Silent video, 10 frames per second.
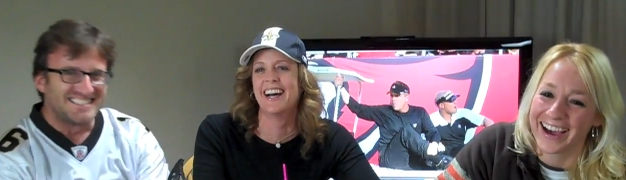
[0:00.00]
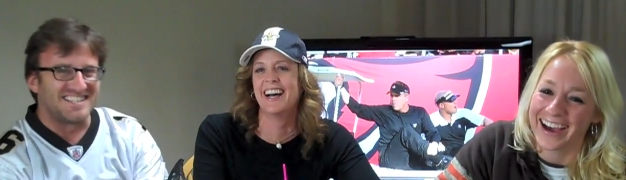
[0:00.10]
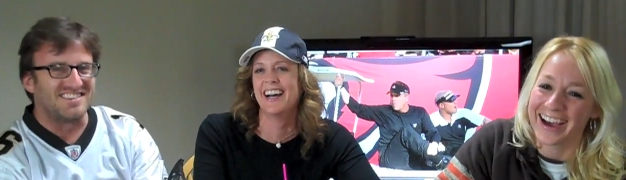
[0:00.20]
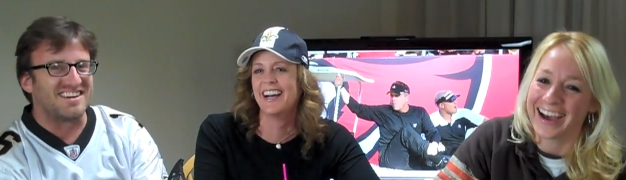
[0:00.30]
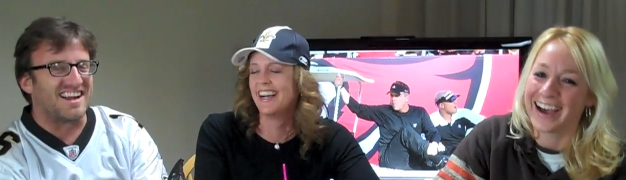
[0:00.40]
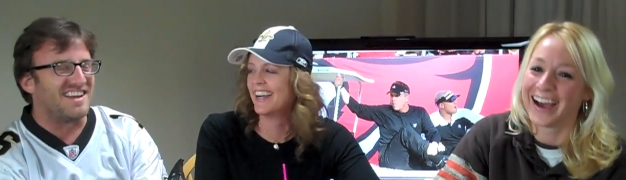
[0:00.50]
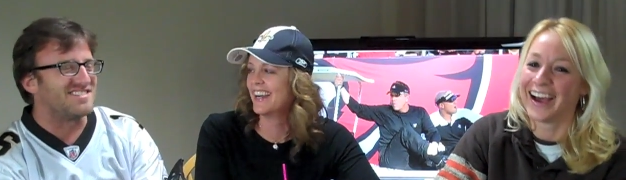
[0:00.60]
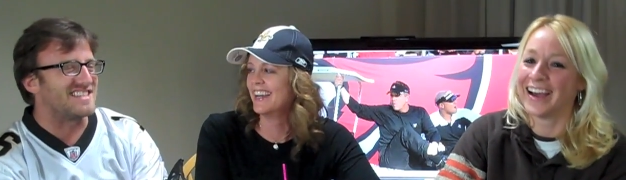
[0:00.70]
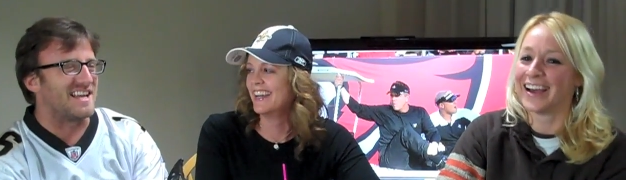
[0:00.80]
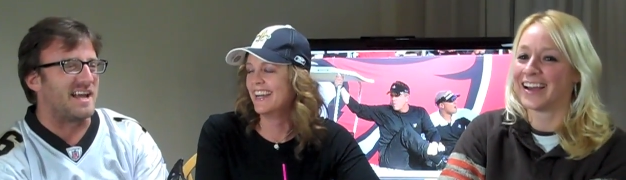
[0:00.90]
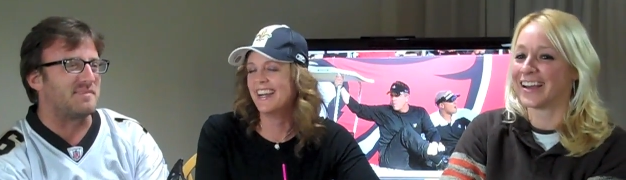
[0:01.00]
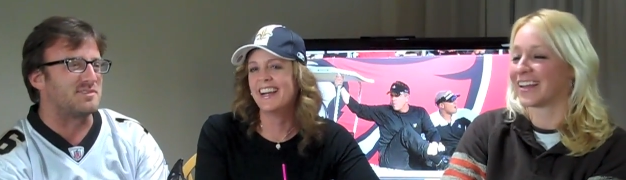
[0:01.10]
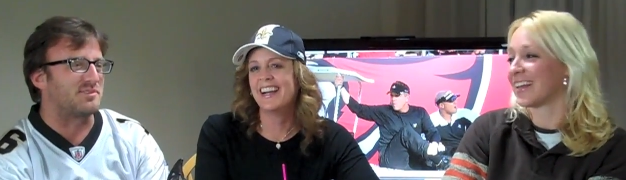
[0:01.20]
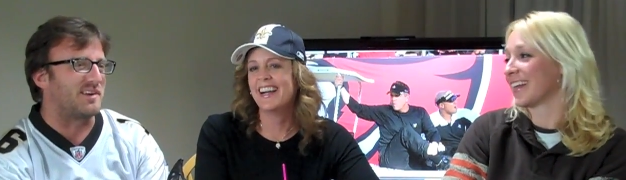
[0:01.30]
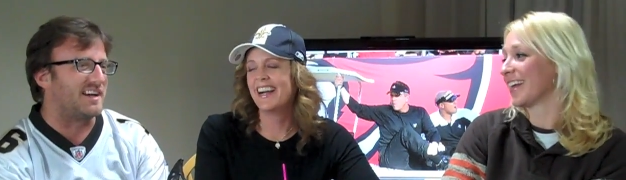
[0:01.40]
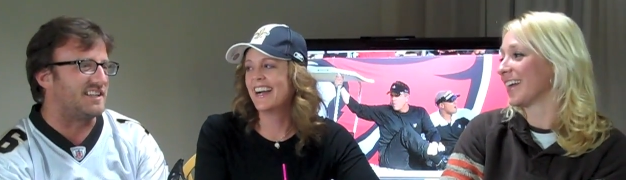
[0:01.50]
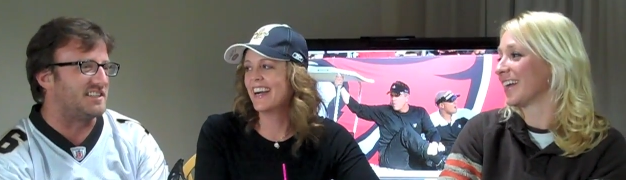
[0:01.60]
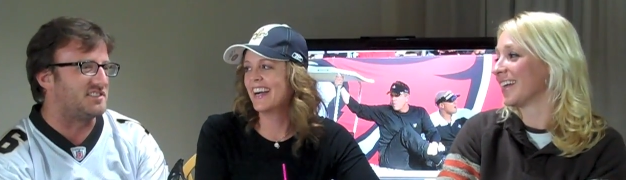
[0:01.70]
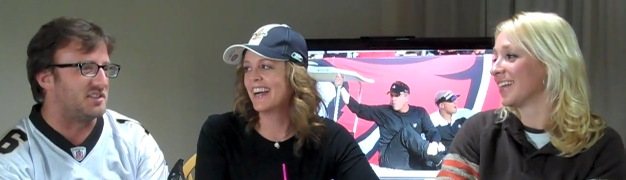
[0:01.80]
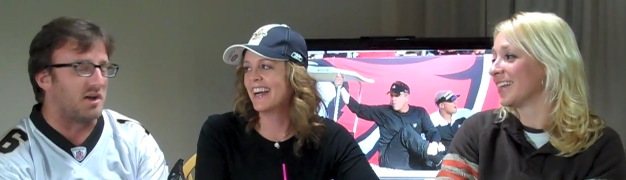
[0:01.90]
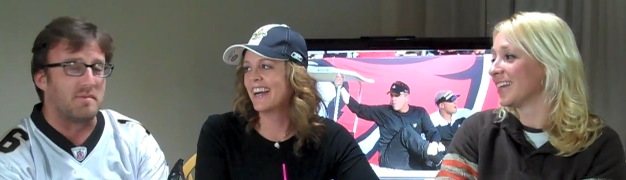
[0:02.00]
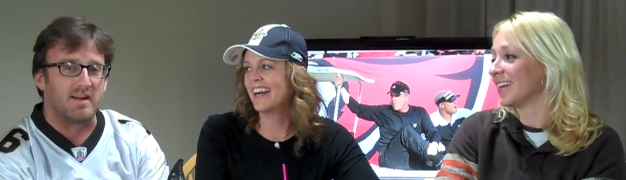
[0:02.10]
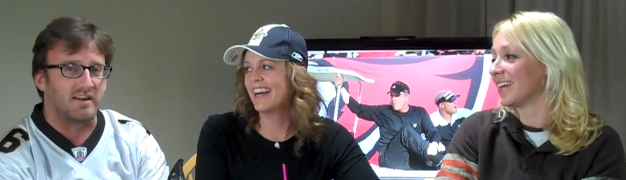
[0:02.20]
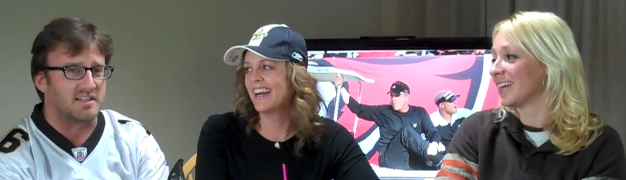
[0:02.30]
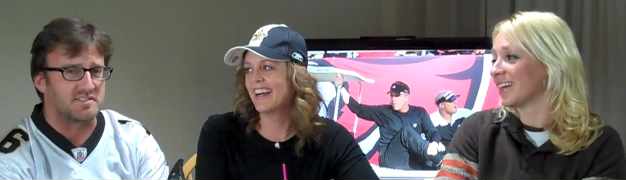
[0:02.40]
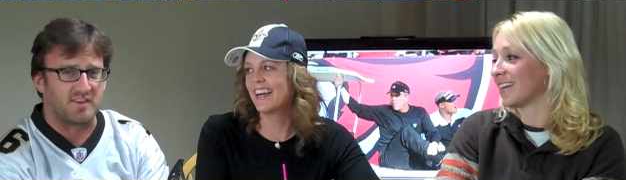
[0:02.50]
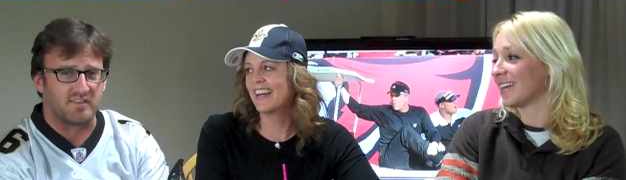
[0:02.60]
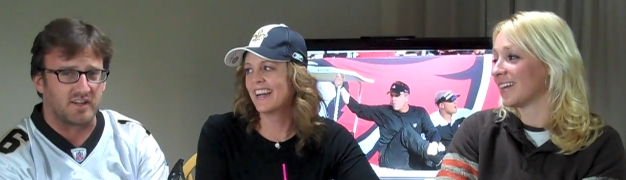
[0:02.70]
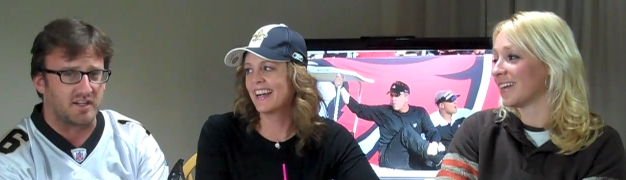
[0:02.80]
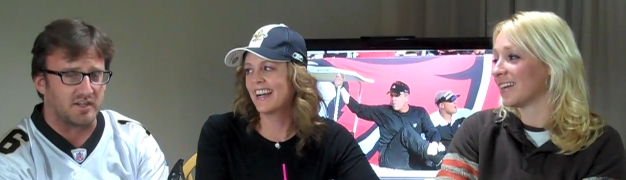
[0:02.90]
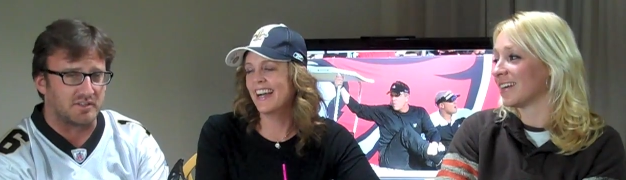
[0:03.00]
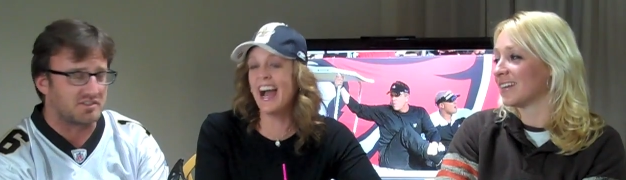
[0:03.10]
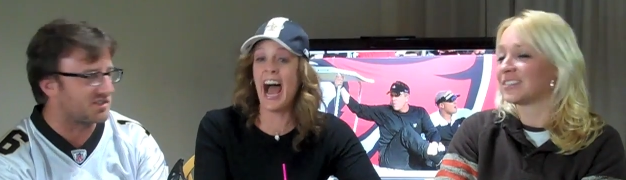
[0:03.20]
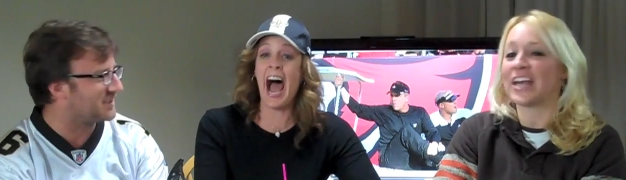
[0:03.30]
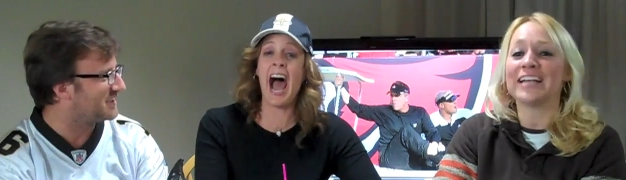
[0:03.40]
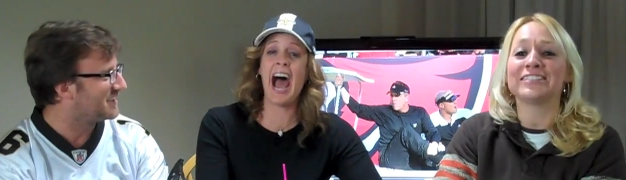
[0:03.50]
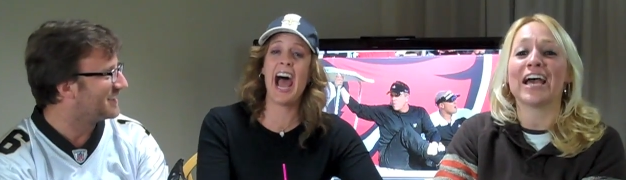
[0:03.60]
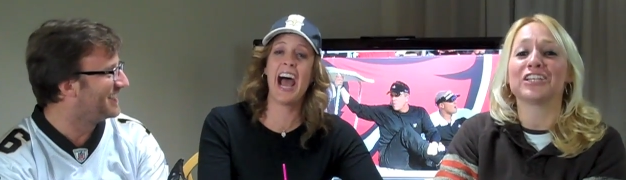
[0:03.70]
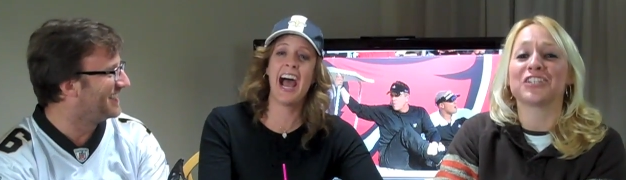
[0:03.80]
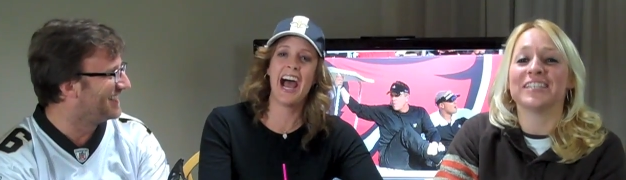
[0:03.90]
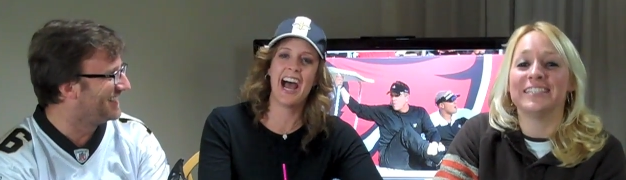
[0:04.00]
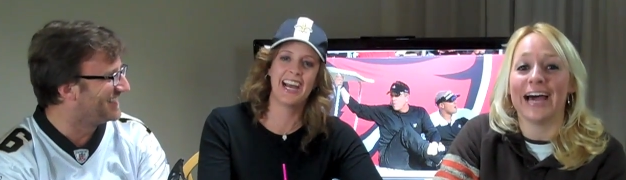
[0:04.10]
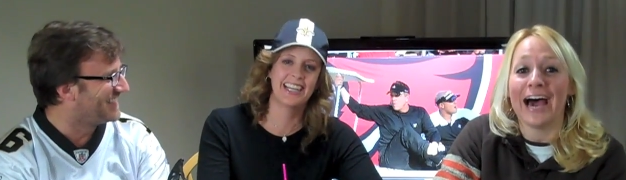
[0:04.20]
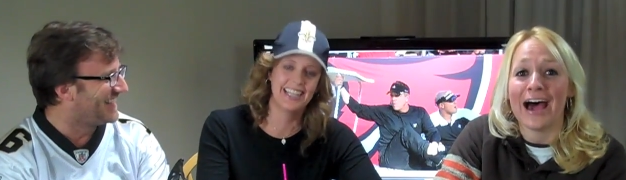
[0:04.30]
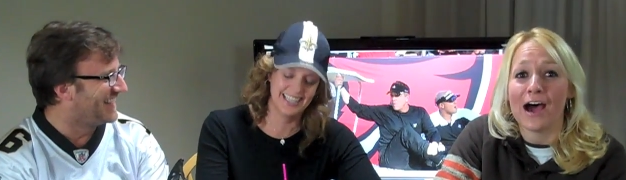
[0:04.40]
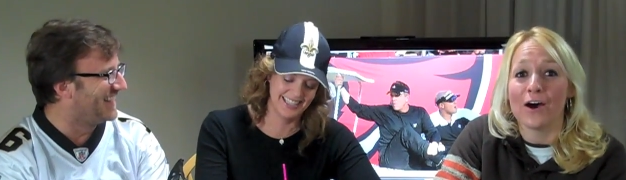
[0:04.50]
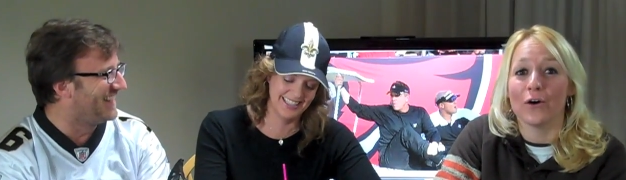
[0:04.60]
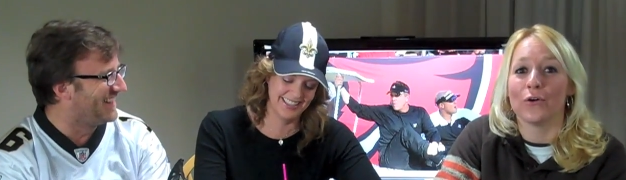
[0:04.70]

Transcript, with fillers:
Speaker 1: Jimmy Graham slams right into America's favorite coach.
Speaker 2: Sensation now!